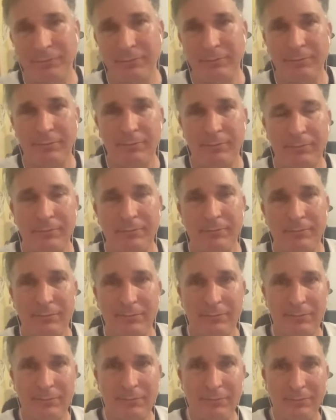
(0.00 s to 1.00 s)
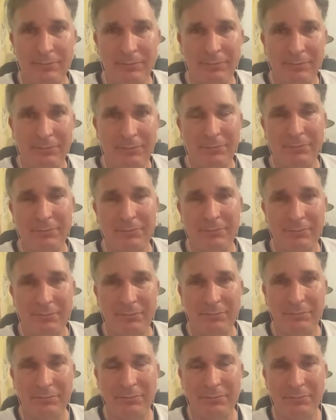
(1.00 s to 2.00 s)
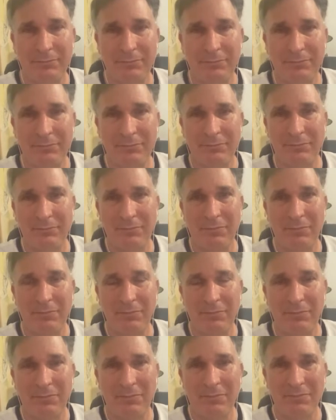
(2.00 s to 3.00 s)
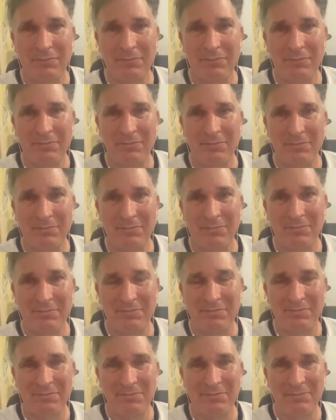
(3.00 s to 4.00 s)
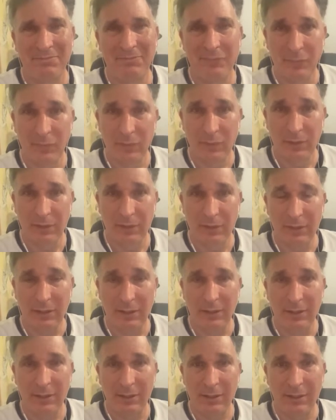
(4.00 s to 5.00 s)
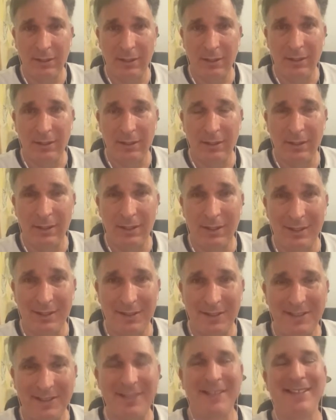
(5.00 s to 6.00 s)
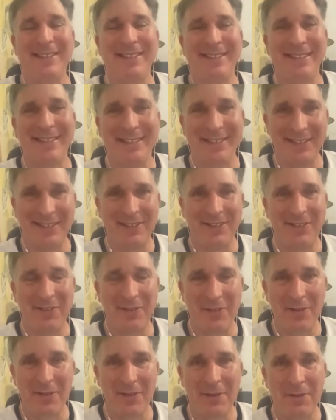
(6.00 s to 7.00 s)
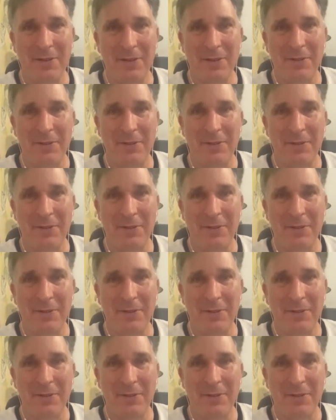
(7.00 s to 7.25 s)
No words are spoken by the person on screen.